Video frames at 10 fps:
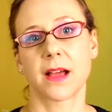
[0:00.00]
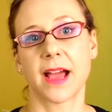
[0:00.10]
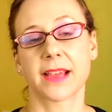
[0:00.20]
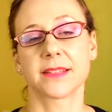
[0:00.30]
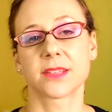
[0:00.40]

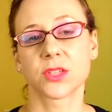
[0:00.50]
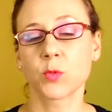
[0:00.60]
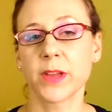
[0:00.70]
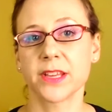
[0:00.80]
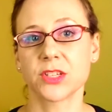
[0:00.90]
I can
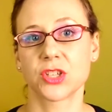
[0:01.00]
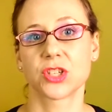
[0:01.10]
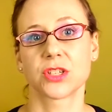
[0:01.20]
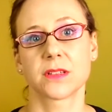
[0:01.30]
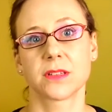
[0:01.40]

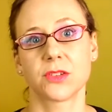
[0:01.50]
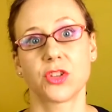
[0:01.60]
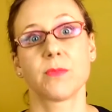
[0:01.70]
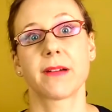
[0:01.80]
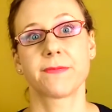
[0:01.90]
switch
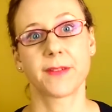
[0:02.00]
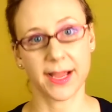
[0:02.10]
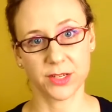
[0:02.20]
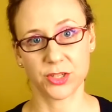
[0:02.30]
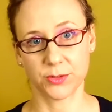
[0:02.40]
to my
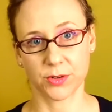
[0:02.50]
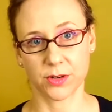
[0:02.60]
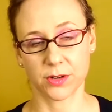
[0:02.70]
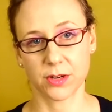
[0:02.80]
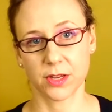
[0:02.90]
fine tuner,